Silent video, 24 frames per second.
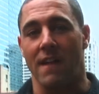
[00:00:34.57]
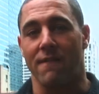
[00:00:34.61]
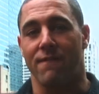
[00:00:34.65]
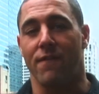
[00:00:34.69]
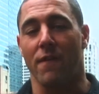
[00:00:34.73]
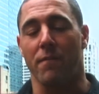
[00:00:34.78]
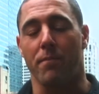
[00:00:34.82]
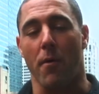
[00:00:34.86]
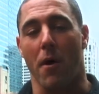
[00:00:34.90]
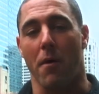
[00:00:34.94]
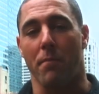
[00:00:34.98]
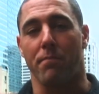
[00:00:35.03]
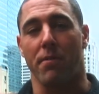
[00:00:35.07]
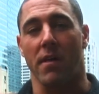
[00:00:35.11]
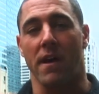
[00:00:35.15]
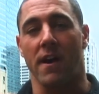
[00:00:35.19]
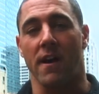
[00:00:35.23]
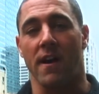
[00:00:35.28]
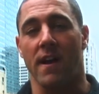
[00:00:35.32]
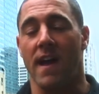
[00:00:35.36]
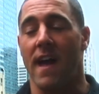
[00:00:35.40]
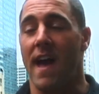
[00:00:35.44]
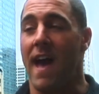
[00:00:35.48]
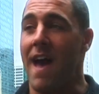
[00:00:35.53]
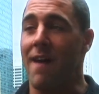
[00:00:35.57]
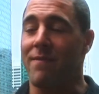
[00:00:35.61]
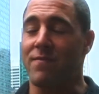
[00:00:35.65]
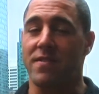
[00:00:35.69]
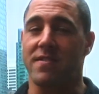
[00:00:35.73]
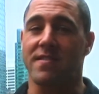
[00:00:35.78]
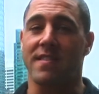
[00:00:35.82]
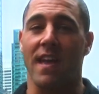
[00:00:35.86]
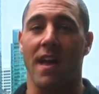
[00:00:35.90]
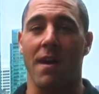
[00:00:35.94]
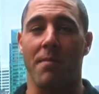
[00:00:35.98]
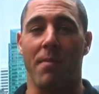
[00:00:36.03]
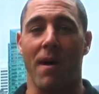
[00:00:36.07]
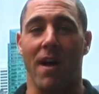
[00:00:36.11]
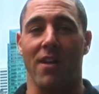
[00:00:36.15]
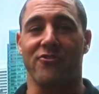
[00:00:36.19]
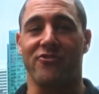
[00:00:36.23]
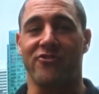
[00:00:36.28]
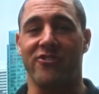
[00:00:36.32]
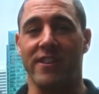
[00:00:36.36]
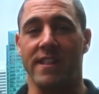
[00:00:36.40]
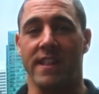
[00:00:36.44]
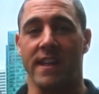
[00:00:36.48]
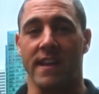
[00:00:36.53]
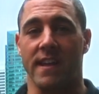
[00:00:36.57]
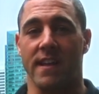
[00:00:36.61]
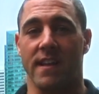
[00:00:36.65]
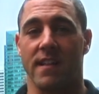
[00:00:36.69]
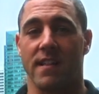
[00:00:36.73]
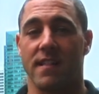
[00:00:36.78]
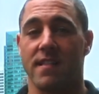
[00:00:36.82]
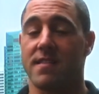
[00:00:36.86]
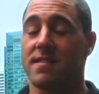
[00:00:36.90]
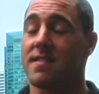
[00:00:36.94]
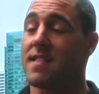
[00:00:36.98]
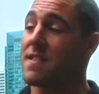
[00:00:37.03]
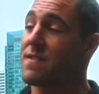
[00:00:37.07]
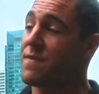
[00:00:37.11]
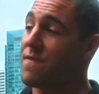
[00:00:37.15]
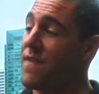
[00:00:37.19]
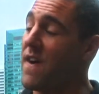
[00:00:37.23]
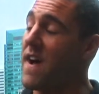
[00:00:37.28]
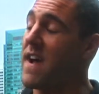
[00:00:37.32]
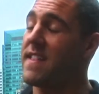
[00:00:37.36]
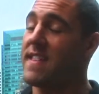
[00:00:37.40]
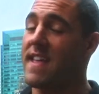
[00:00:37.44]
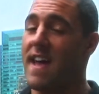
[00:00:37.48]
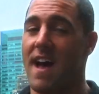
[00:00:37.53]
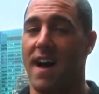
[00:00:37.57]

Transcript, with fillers: a football player have to say about cheating? Let's find